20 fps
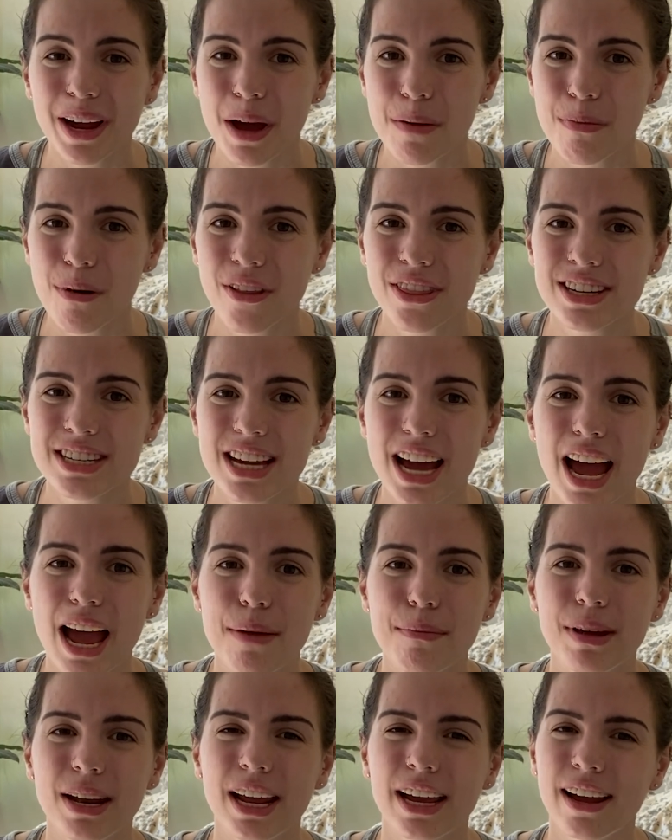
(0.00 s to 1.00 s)
up all the
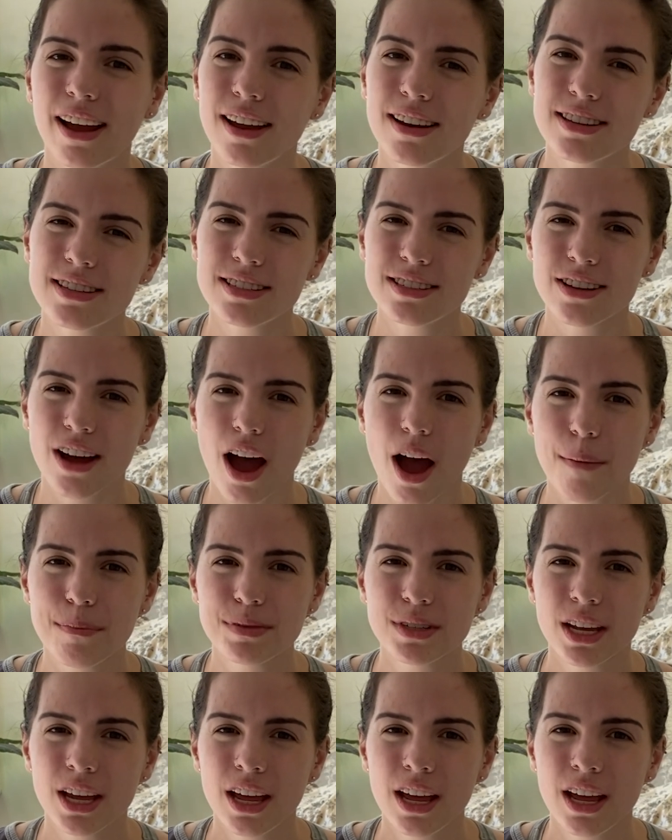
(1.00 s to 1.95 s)
time and I kind of stopped